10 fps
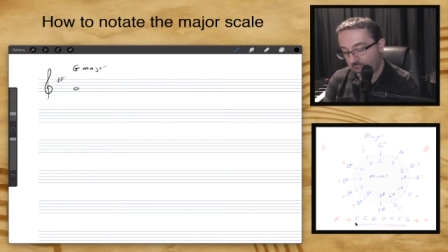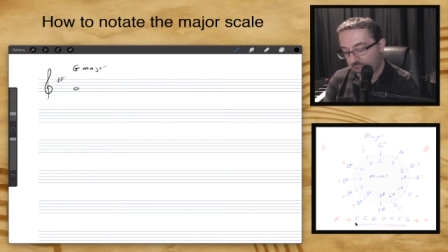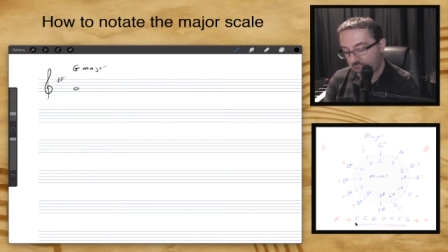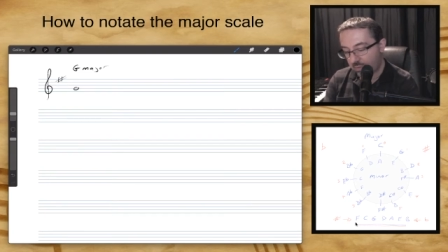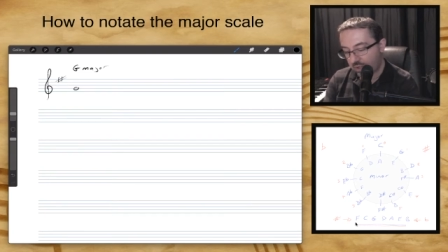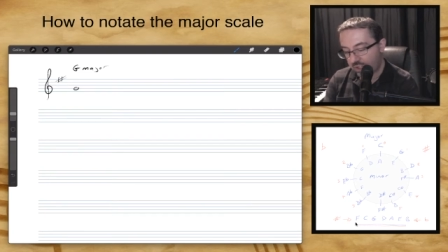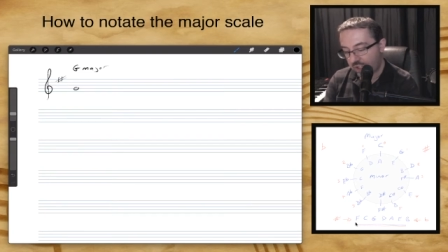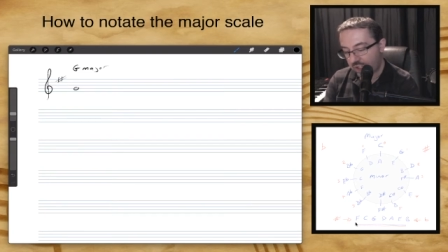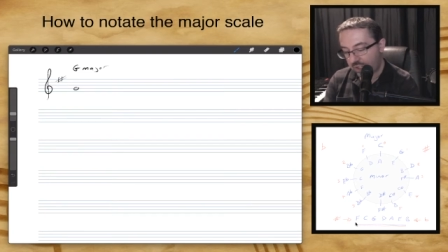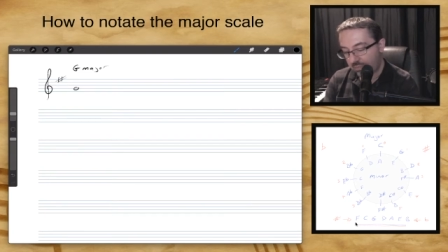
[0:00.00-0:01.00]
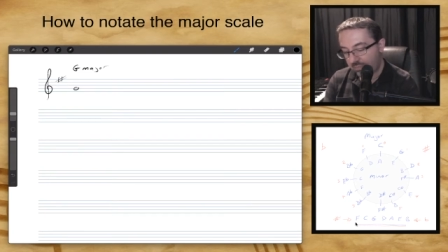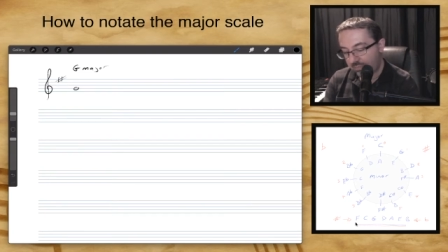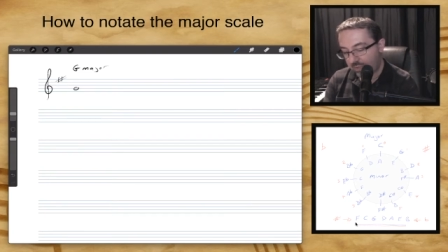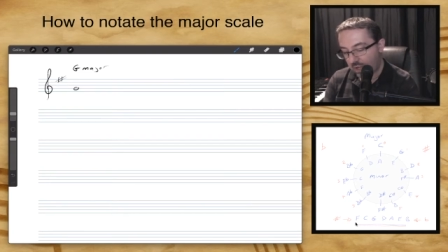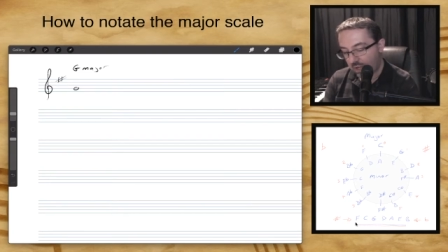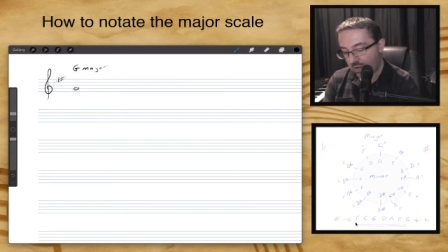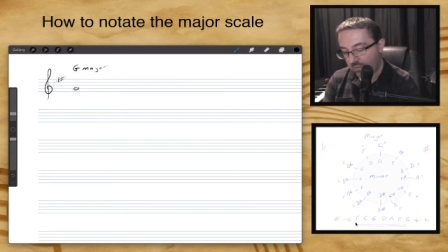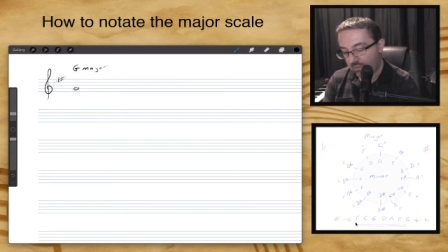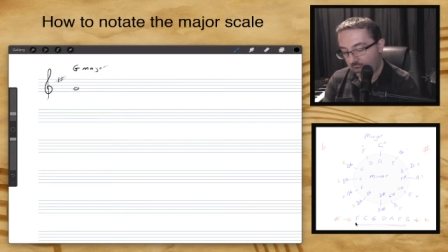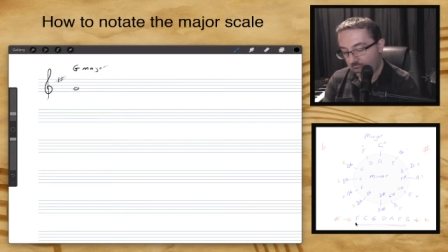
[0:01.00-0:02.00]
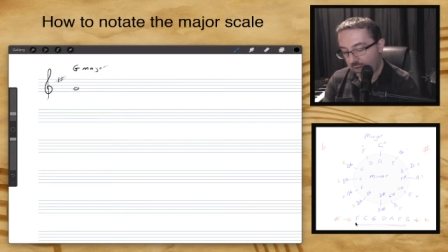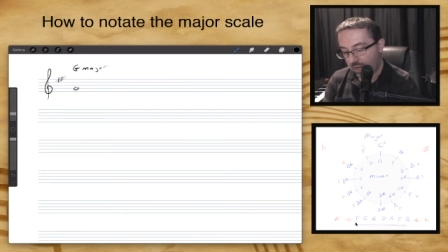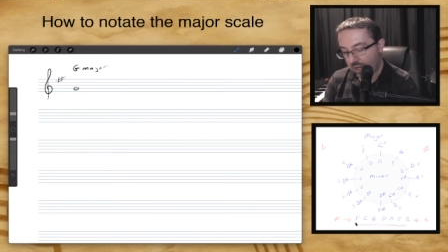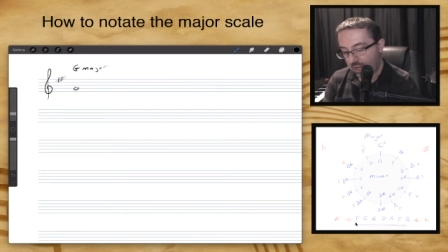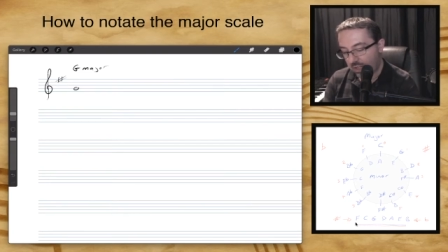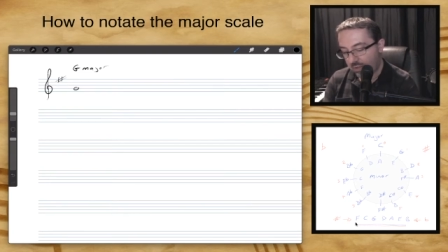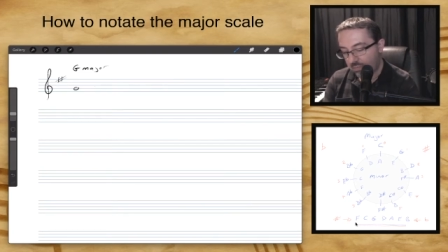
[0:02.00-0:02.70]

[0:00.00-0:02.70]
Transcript: So we've got G, followed by A,